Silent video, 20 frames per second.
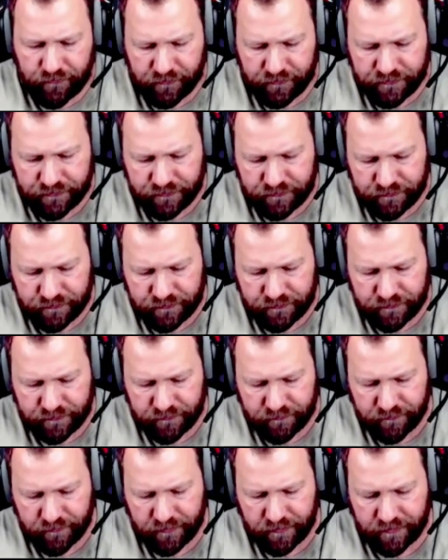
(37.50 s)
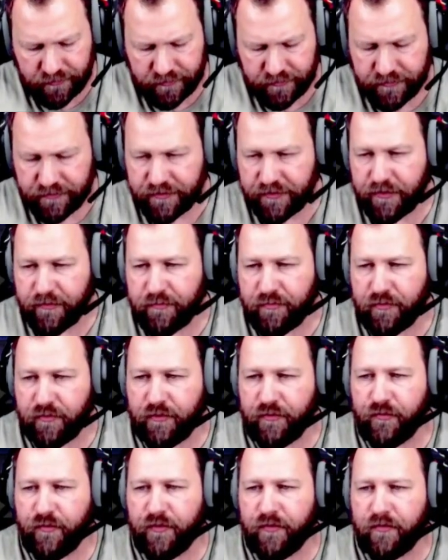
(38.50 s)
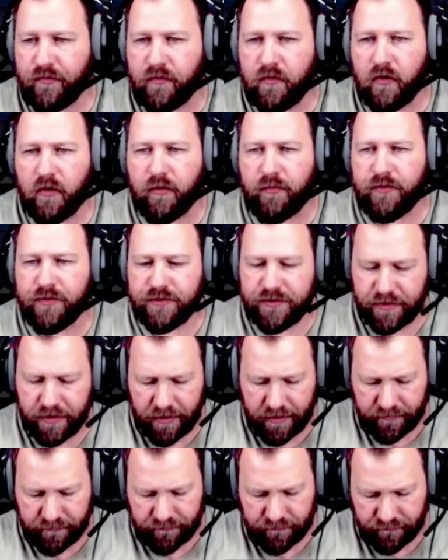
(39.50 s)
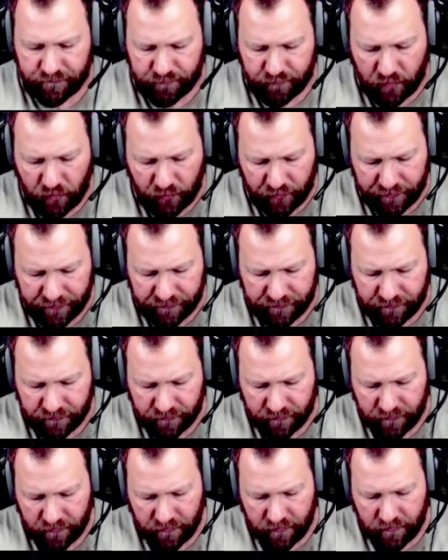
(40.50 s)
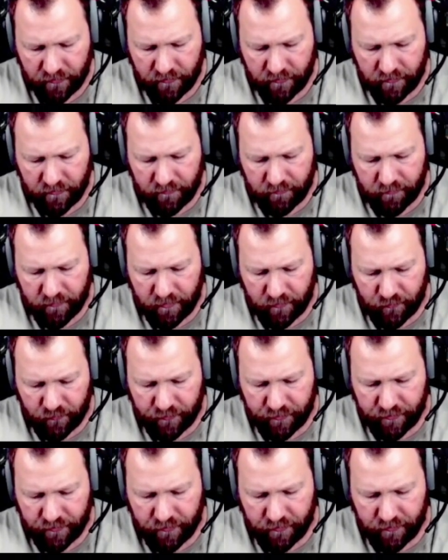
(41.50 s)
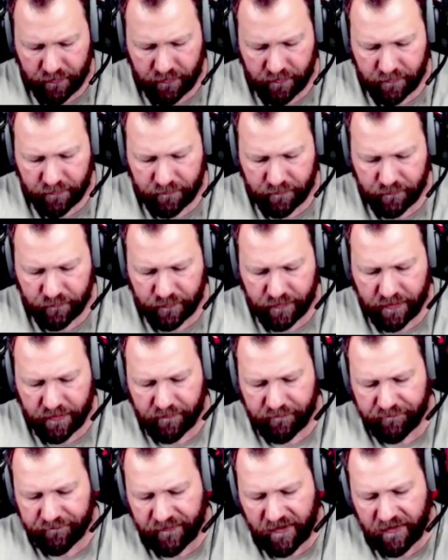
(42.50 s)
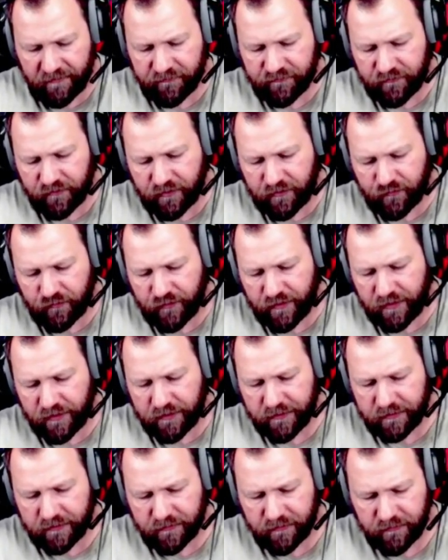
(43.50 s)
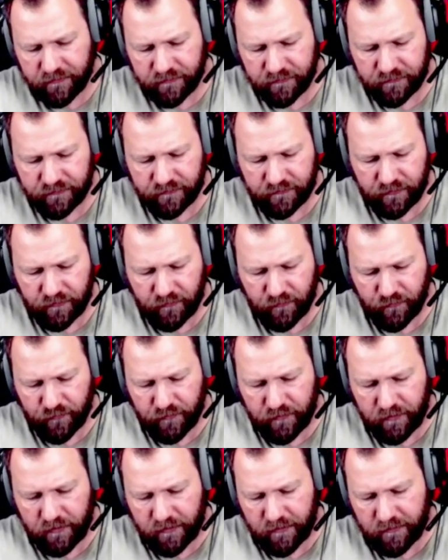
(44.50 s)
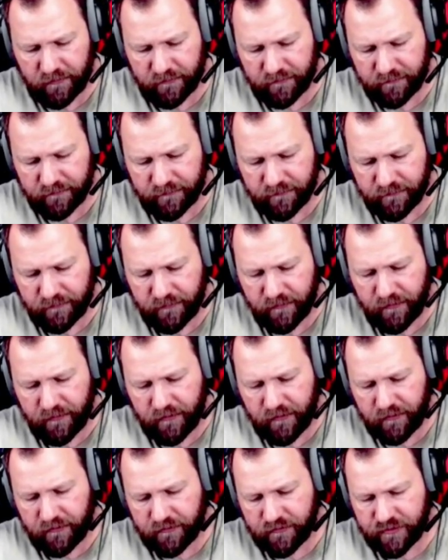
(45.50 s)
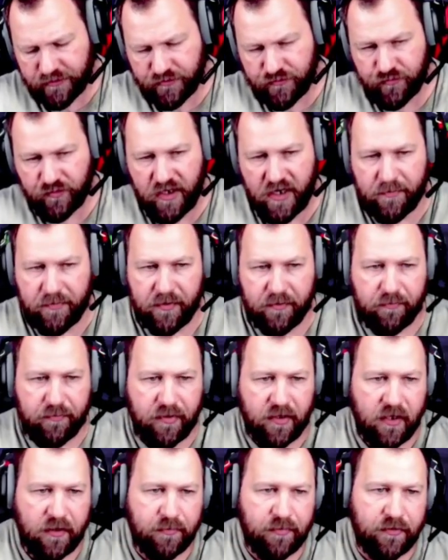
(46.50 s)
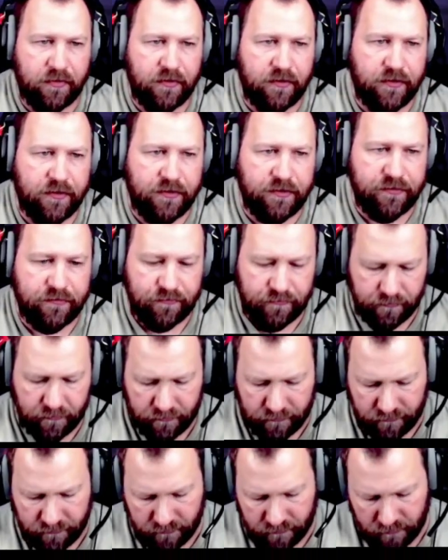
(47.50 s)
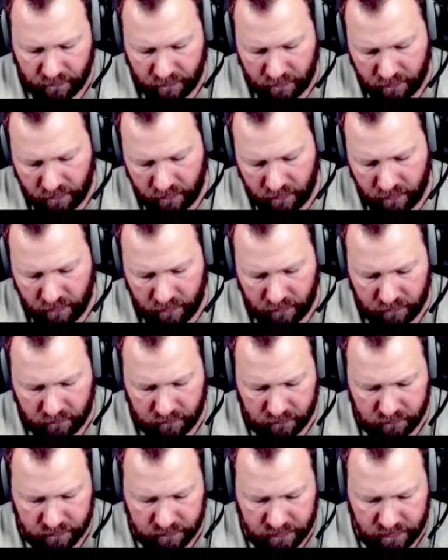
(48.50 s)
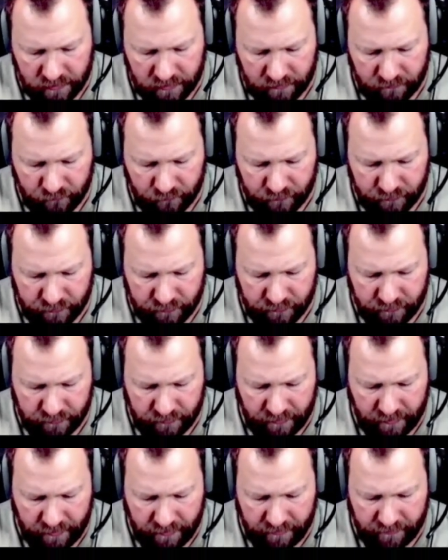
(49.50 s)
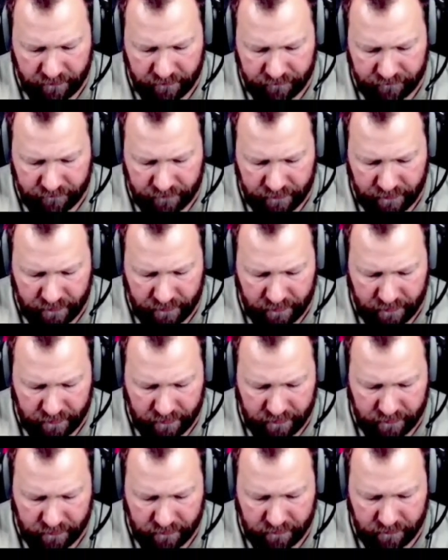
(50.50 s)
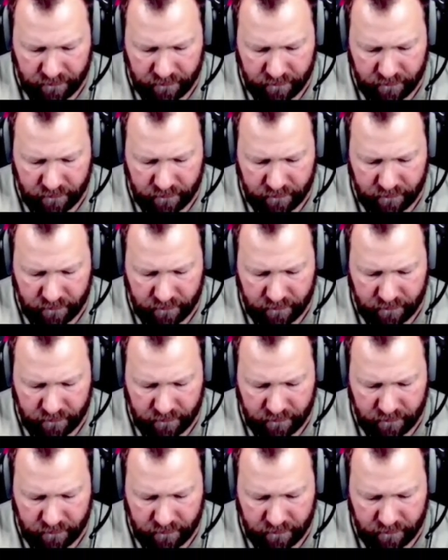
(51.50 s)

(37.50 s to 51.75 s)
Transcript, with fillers: crystals because they're pretty well garbage at this point. But we uh, we got a five star relic, so we'll uh, just rapid popping these. Uh, looks like we're gonna have a